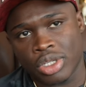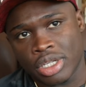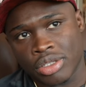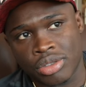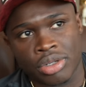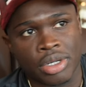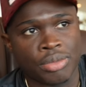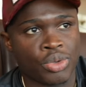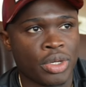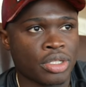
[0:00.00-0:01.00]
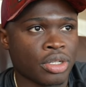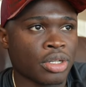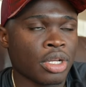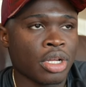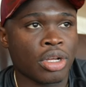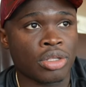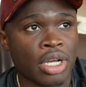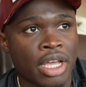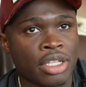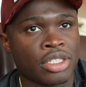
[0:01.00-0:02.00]
Instagram, Twitter, on
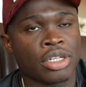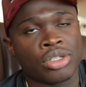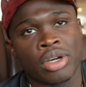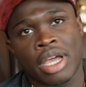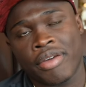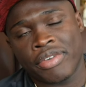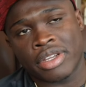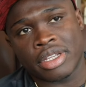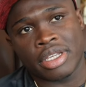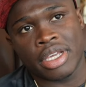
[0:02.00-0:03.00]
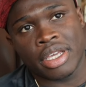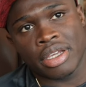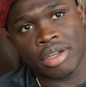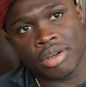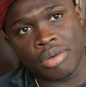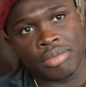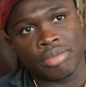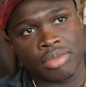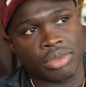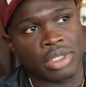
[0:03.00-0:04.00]
TikTok, African King.